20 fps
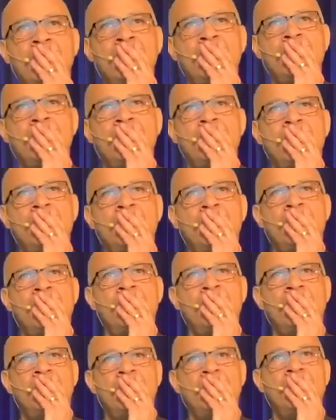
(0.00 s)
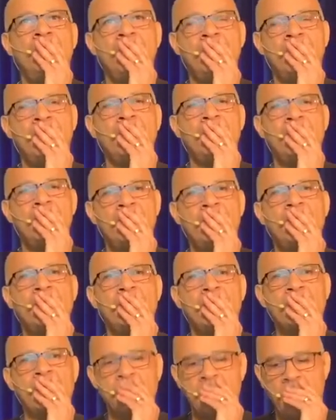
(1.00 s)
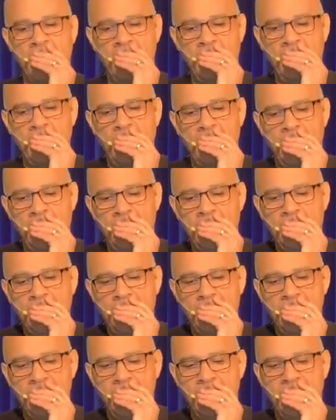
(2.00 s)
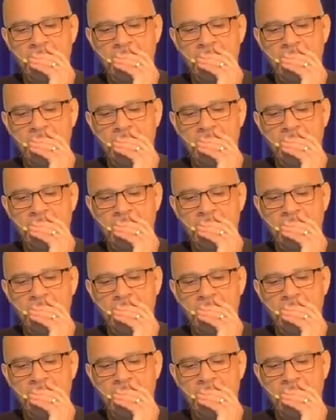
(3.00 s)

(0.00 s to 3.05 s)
(no one is talking)